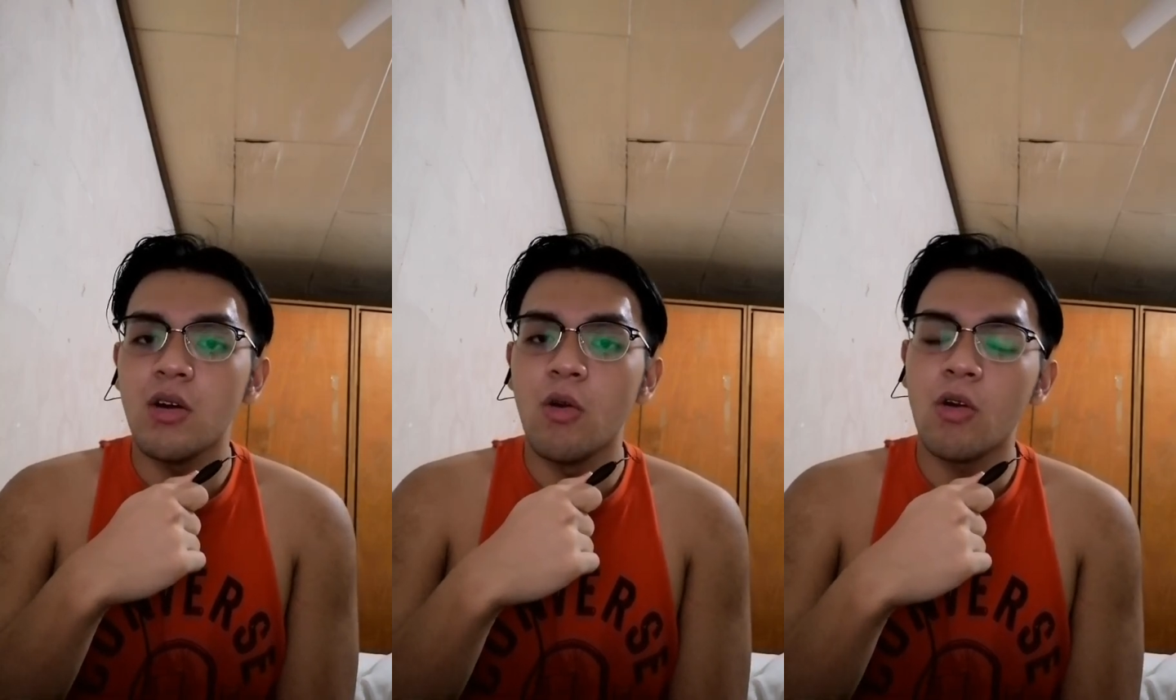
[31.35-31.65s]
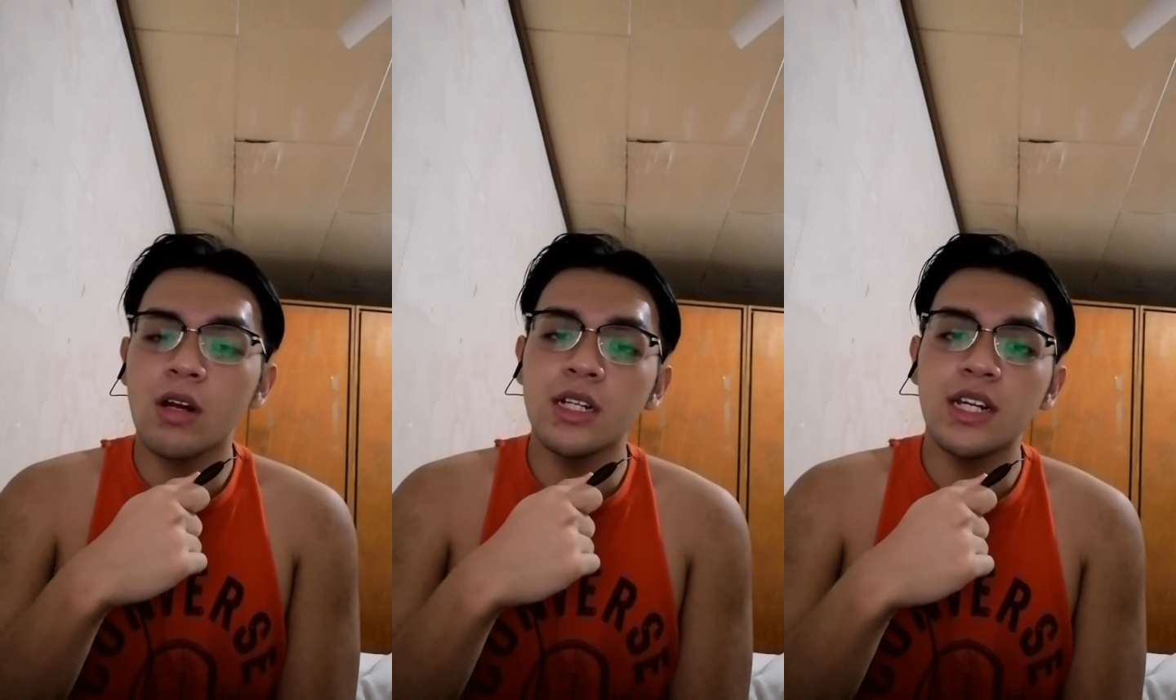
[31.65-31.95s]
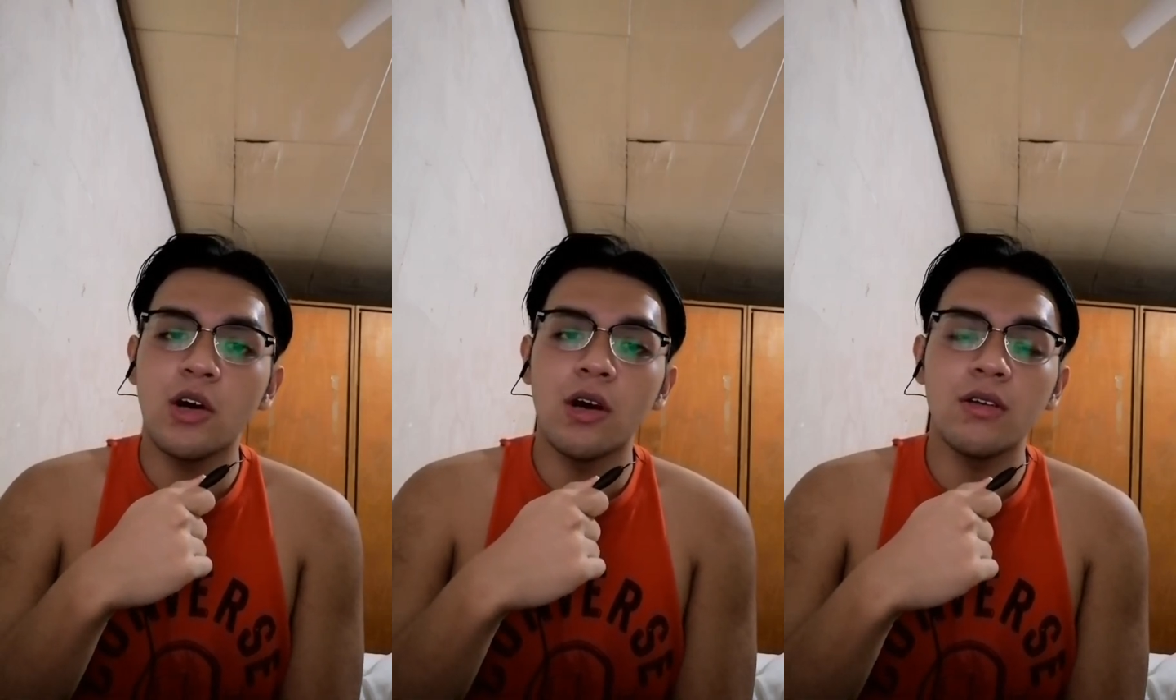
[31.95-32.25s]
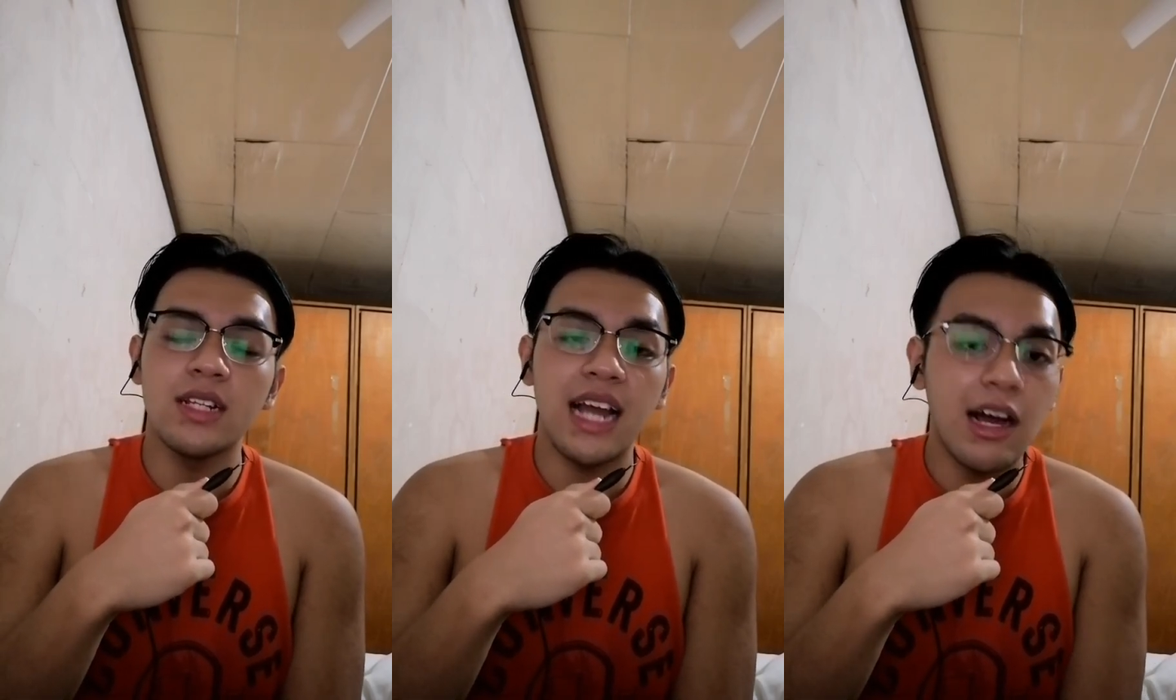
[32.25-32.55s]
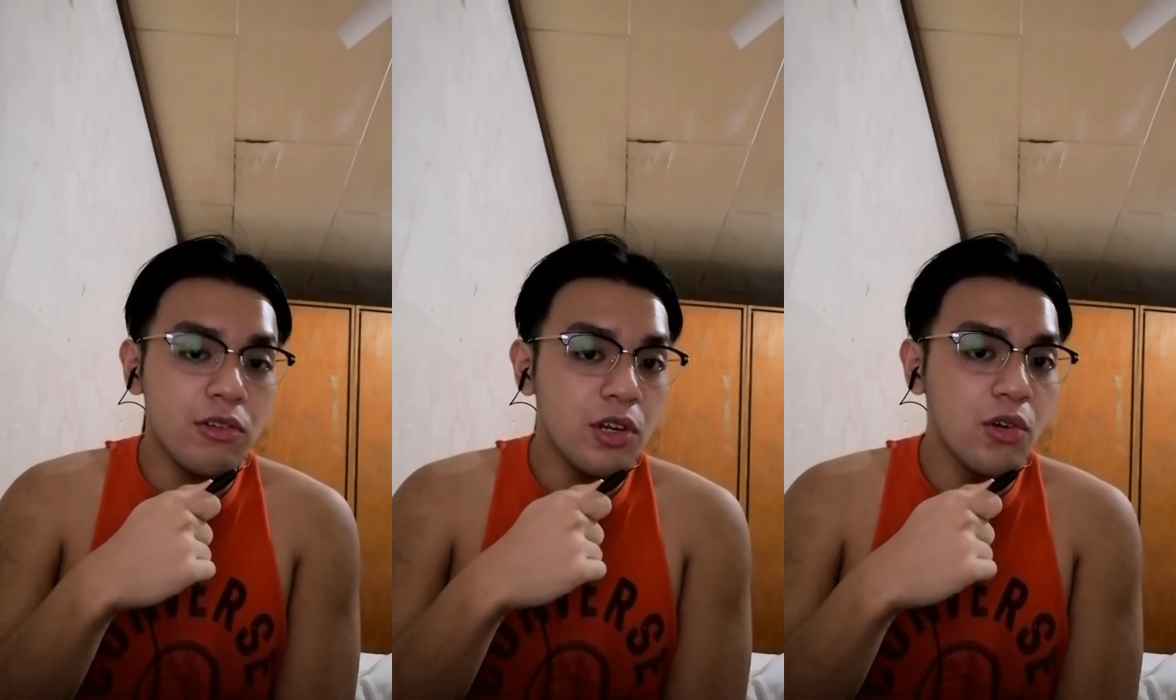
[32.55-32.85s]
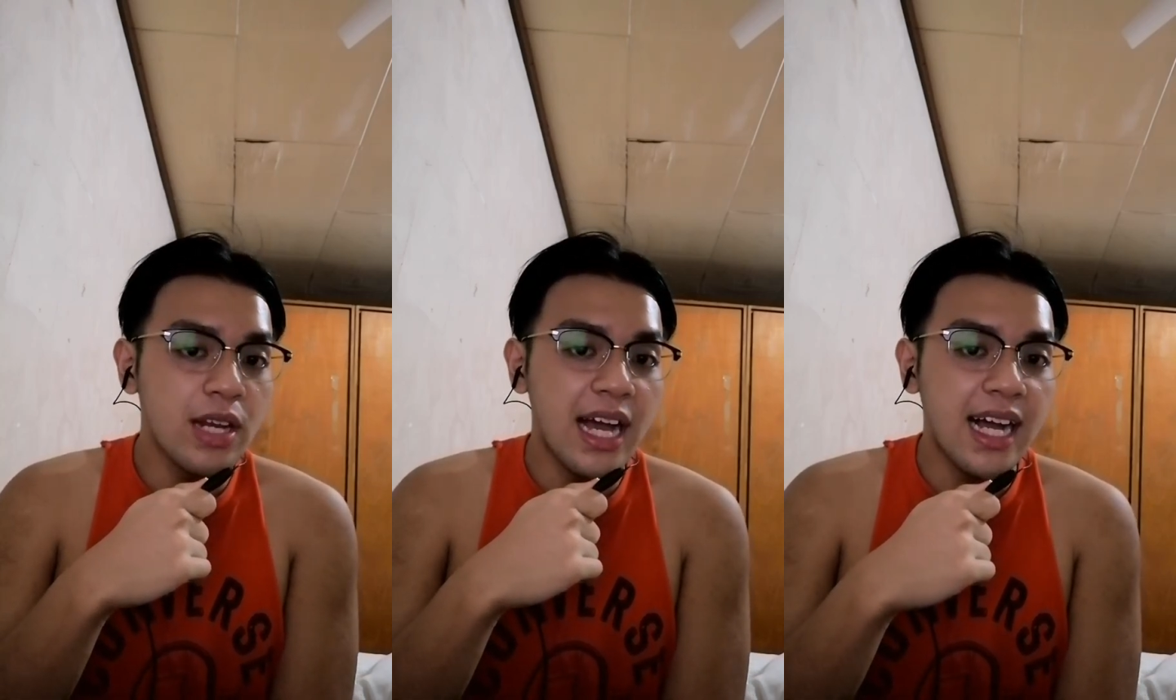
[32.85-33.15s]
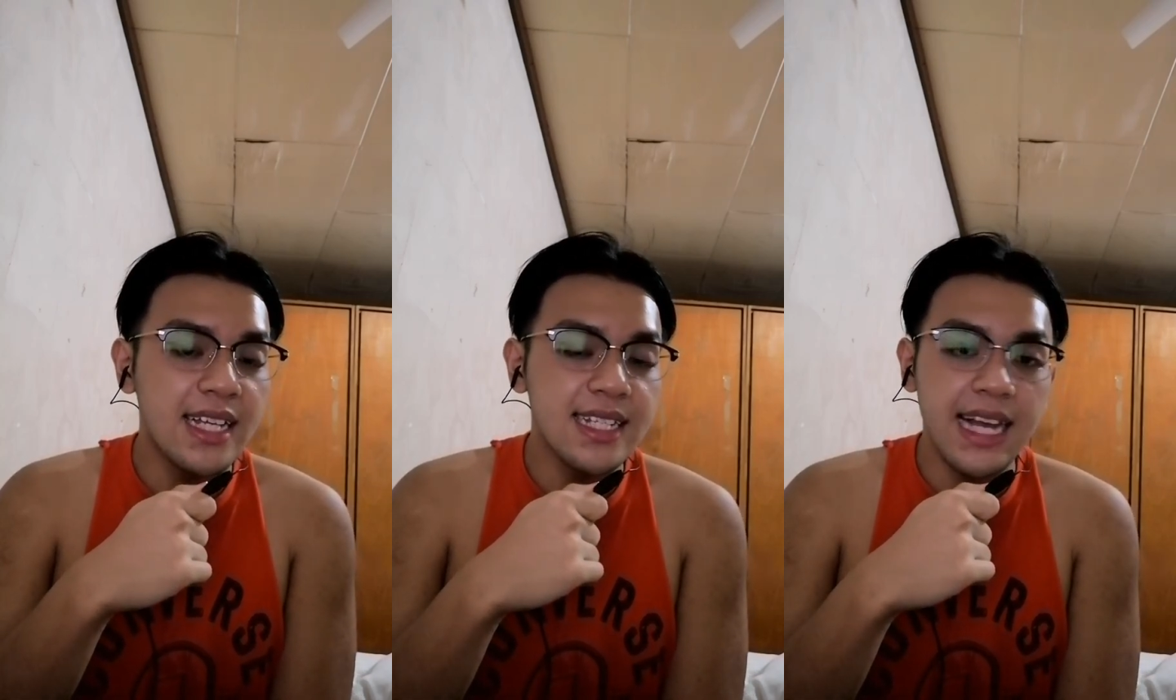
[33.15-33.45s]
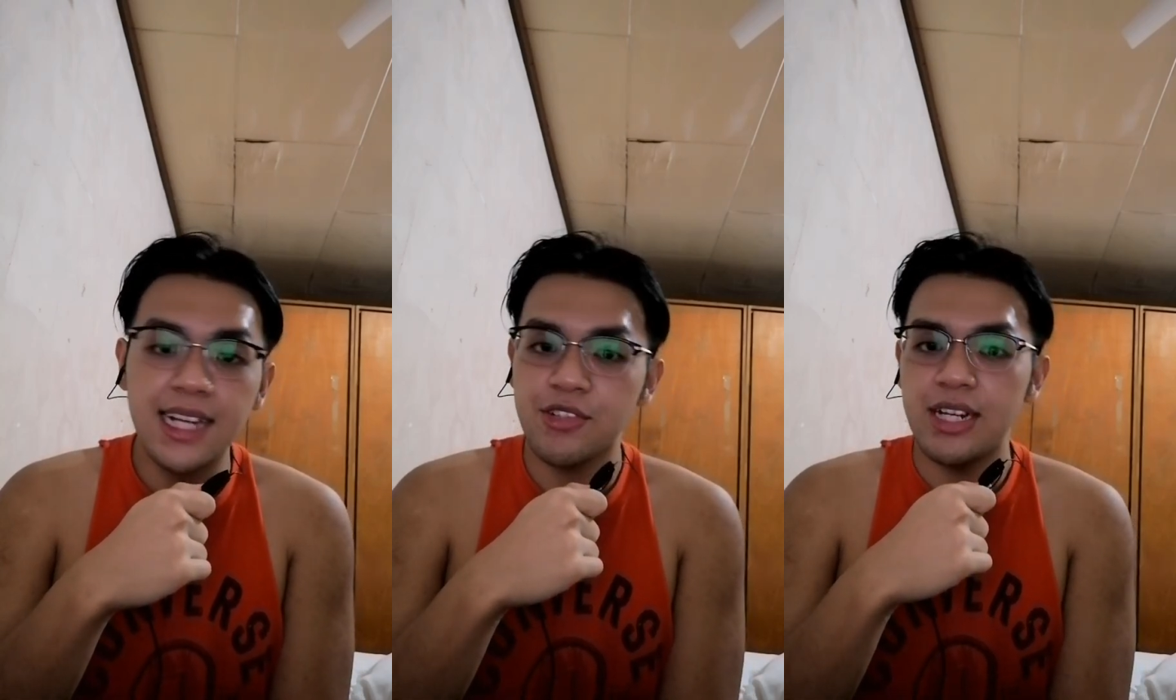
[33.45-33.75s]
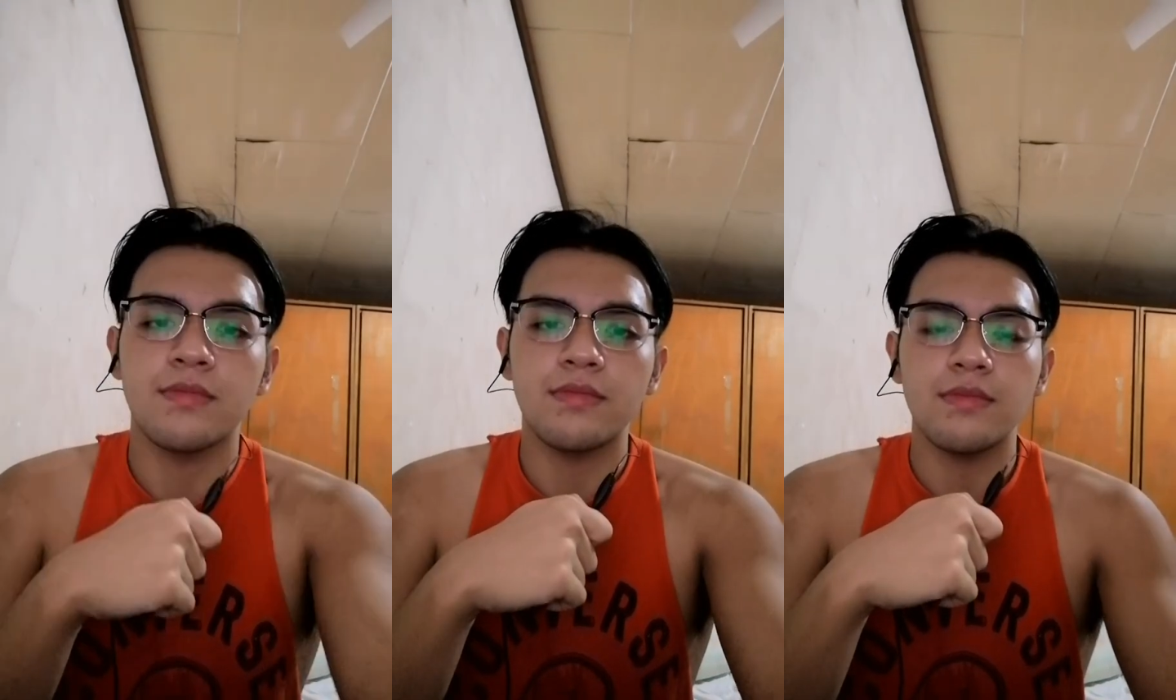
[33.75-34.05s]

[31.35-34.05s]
or now known as X-rays.